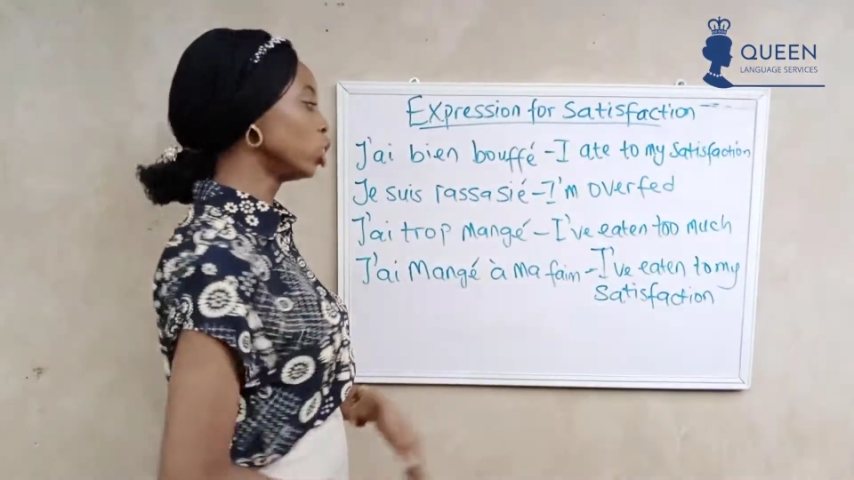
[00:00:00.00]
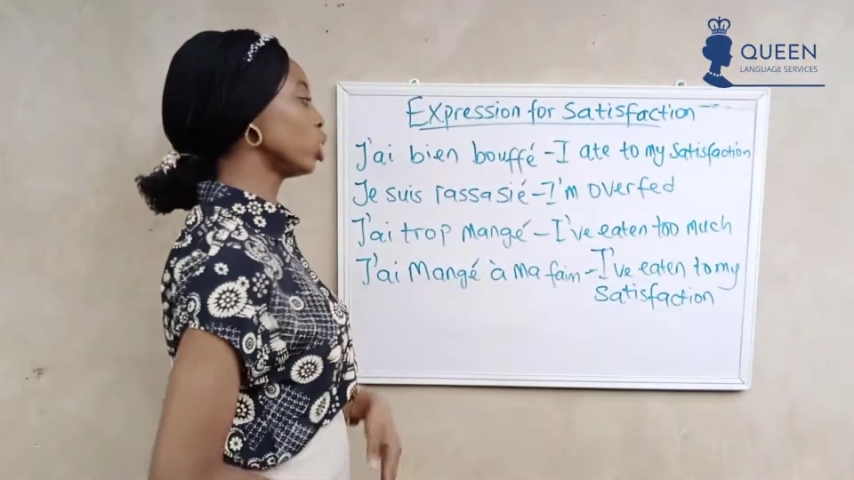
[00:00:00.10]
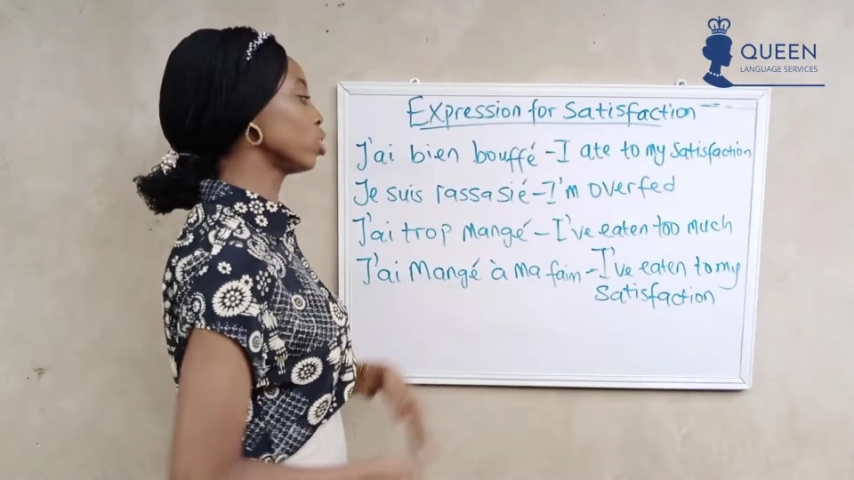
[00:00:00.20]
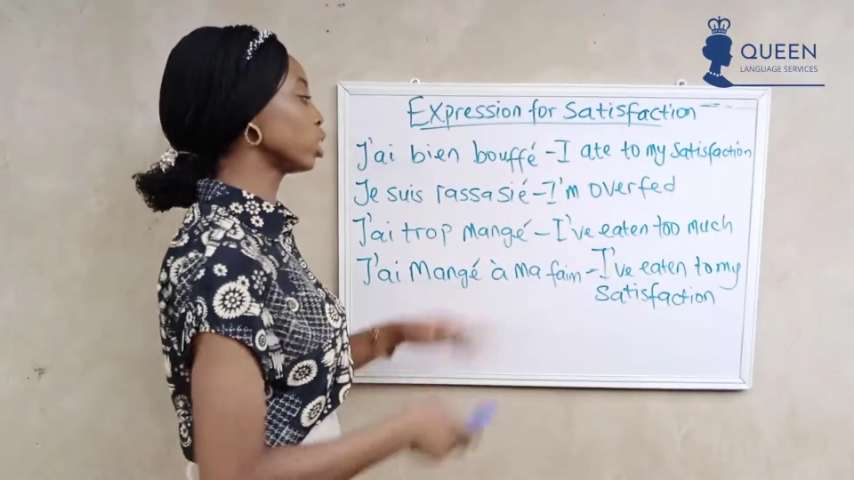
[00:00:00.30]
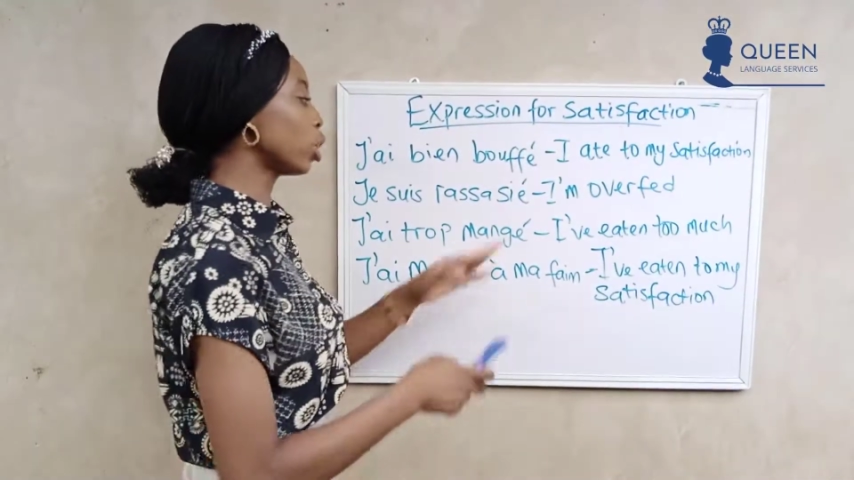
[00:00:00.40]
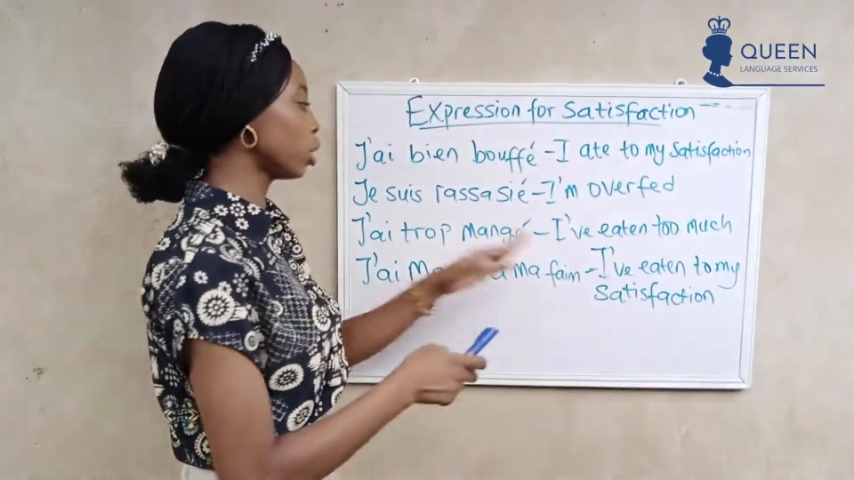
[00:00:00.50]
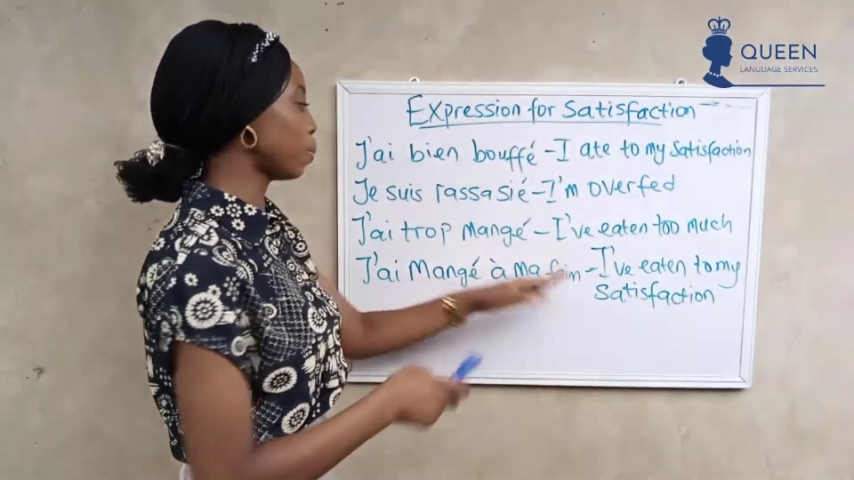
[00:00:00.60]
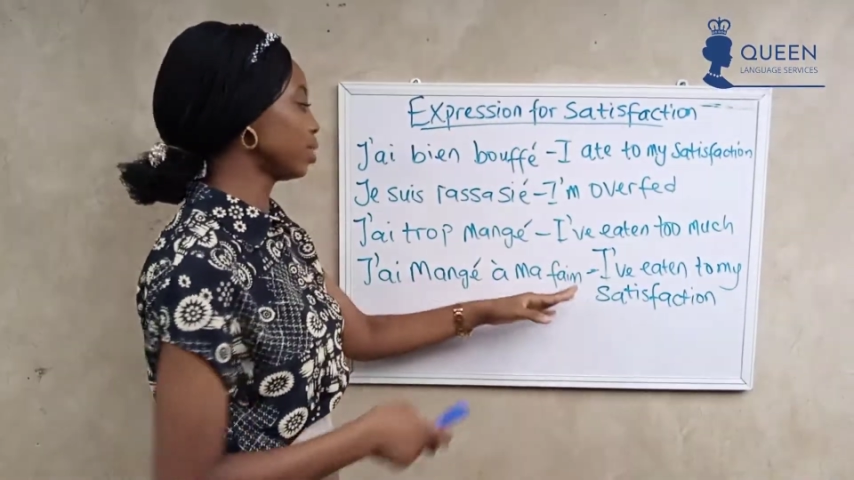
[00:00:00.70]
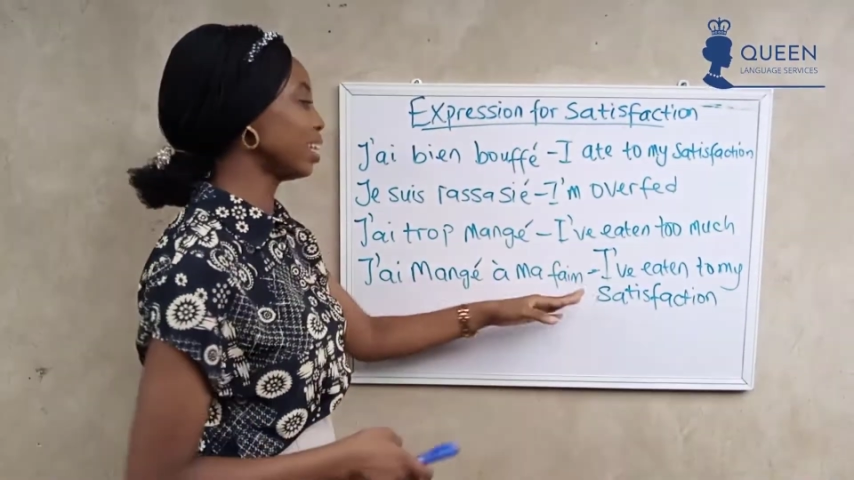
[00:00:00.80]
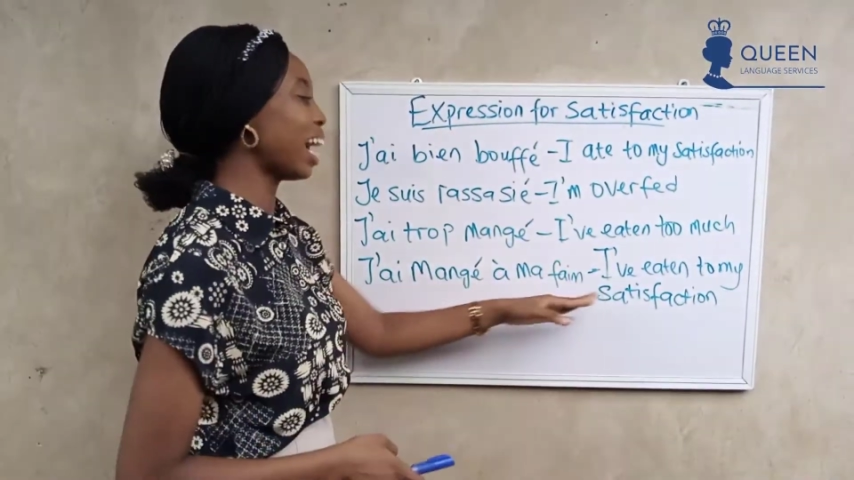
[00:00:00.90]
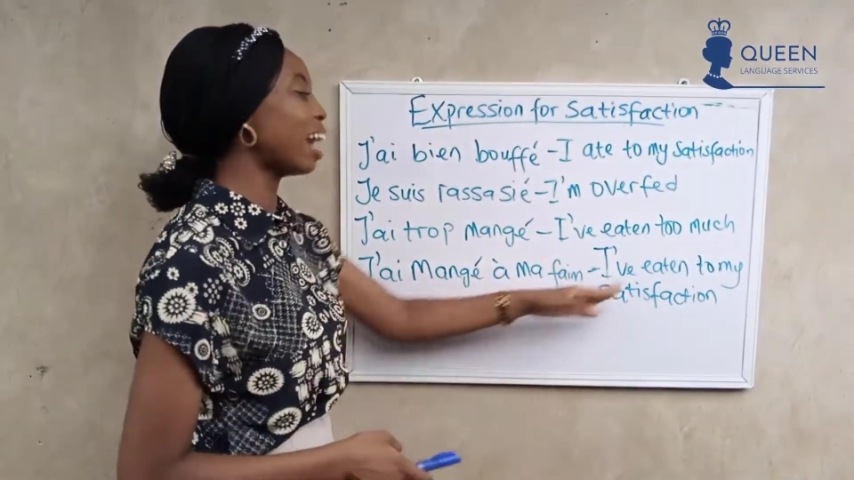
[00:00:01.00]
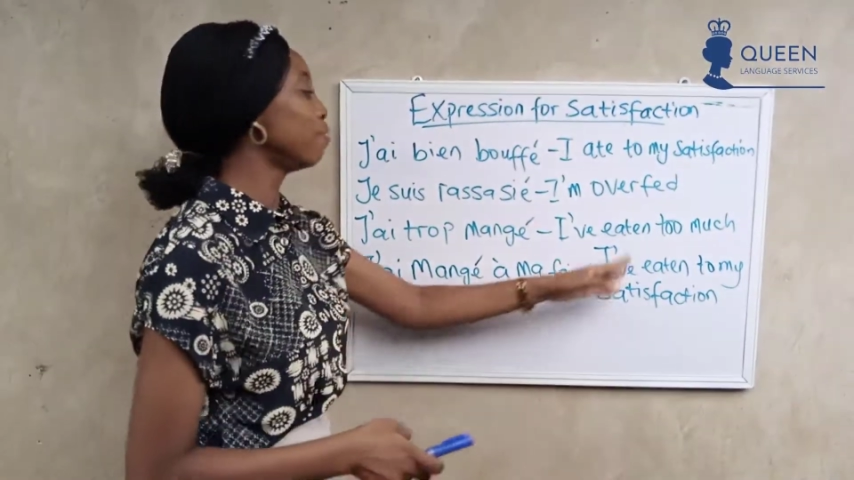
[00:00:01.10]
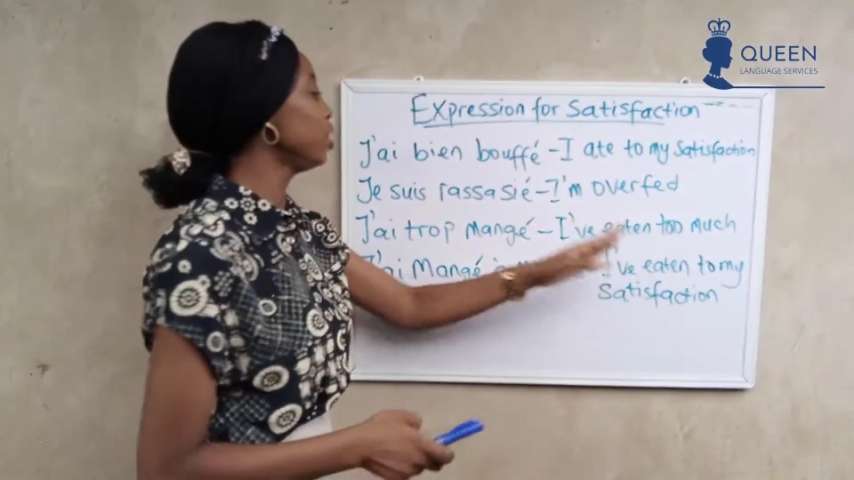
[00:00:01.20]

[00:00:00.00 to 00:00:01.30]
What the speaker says: just to tell the person, I've